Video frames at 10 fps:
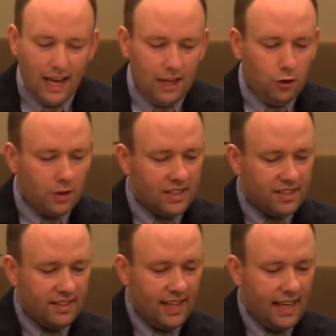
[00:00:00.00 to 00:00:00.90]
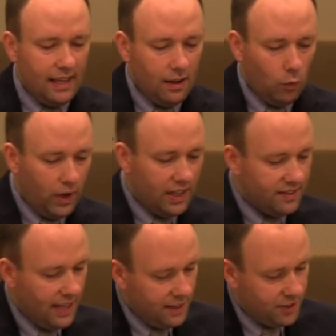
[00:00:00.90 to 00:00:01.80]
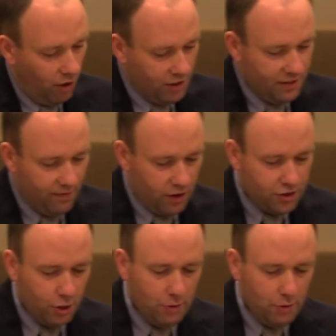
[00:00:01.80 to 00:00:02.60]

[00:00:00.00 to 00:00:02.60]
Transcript: You can see when he says, starts in verse 2,